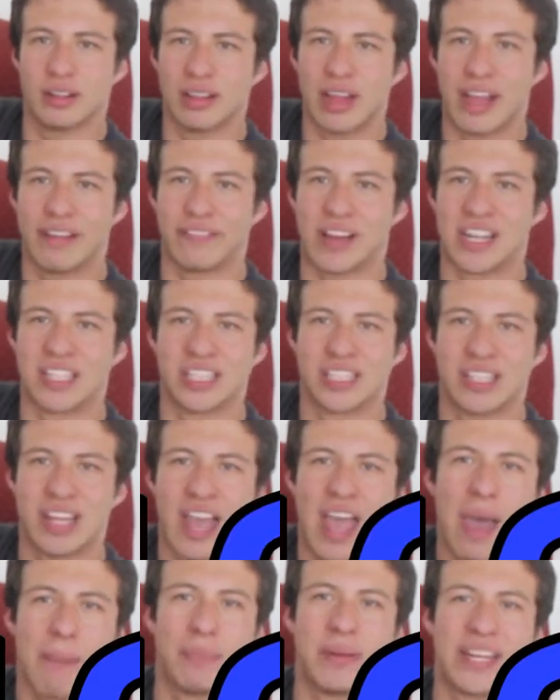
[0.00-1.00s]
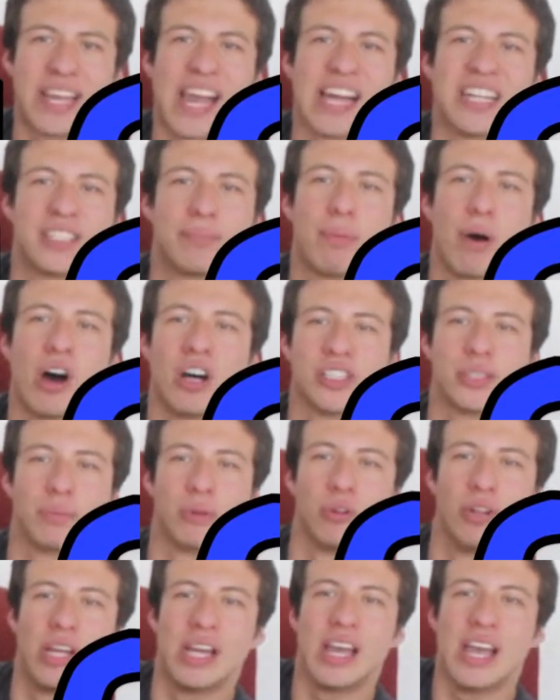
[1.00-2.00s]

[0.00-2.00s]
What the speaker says: life as epic as possible.